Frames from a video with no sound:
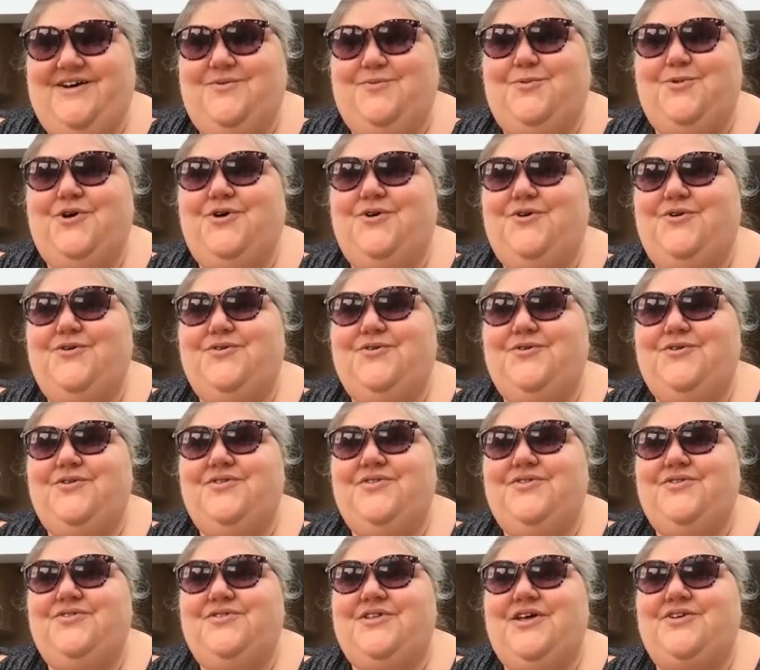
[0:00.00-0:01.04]
Well,
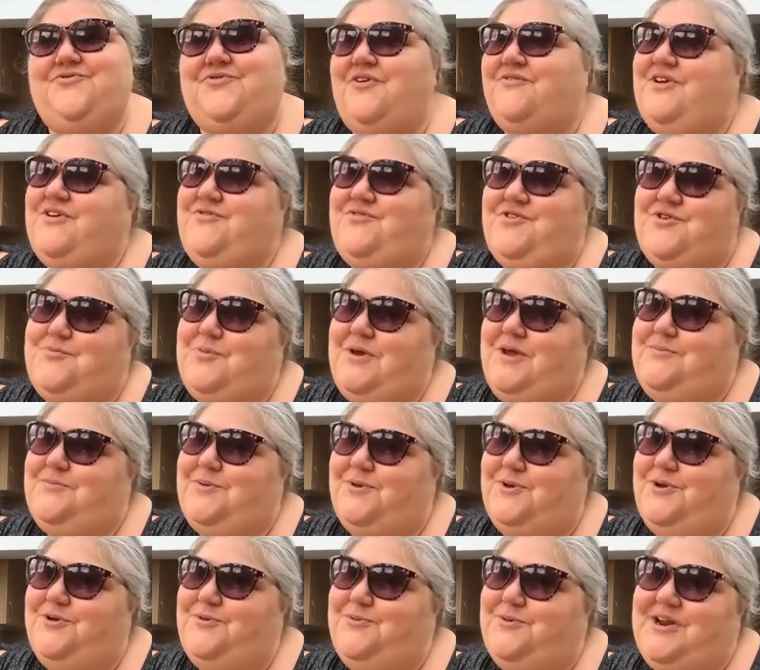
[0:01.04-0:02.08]
there's very few
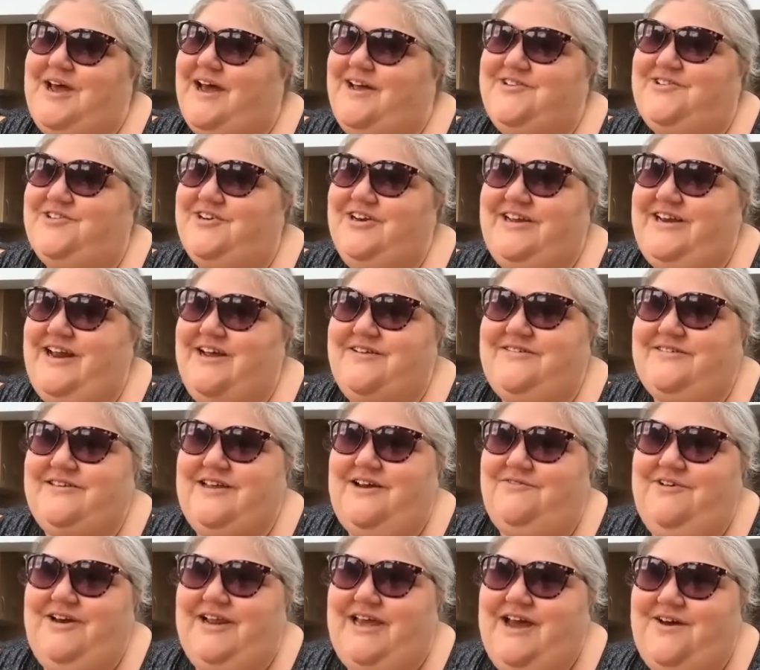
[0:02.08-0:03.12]
people who would actually
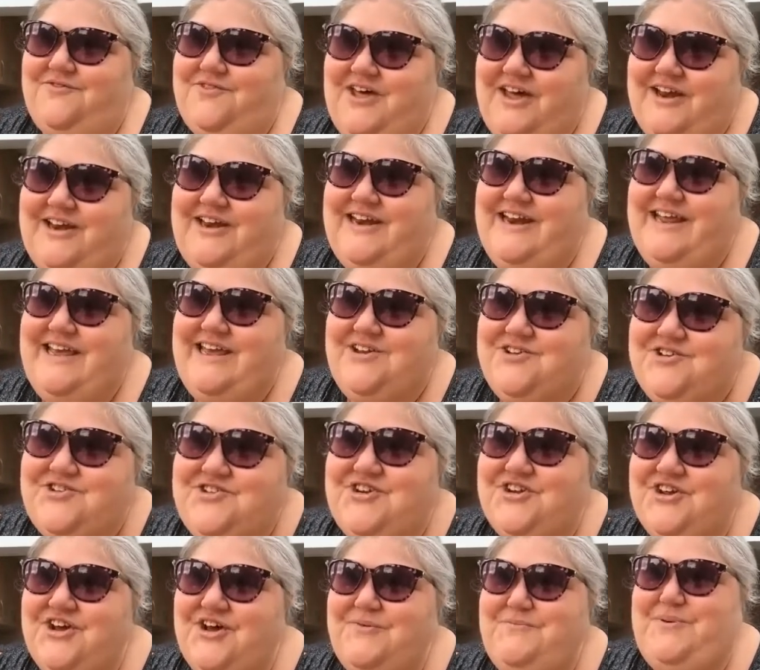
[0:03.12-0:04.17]
necessarily have that
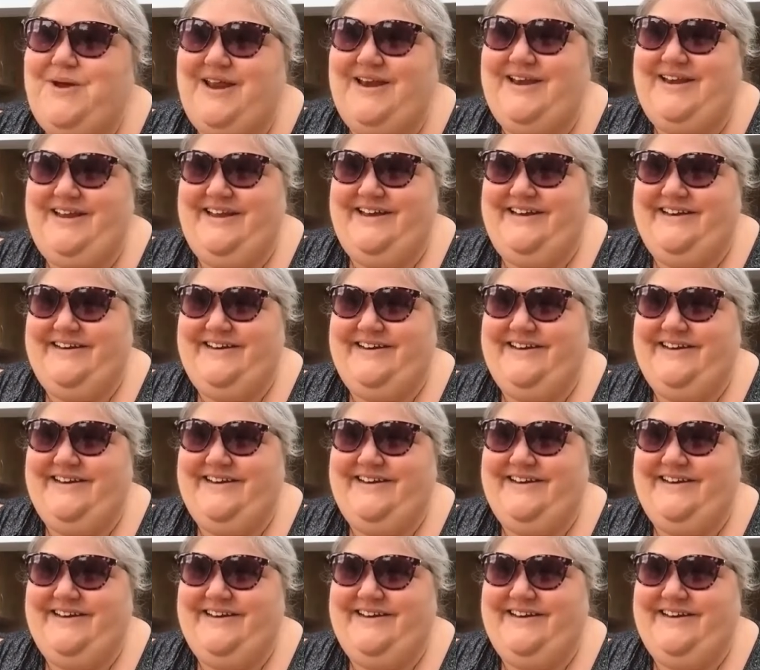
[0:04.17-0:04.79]
niche opinion.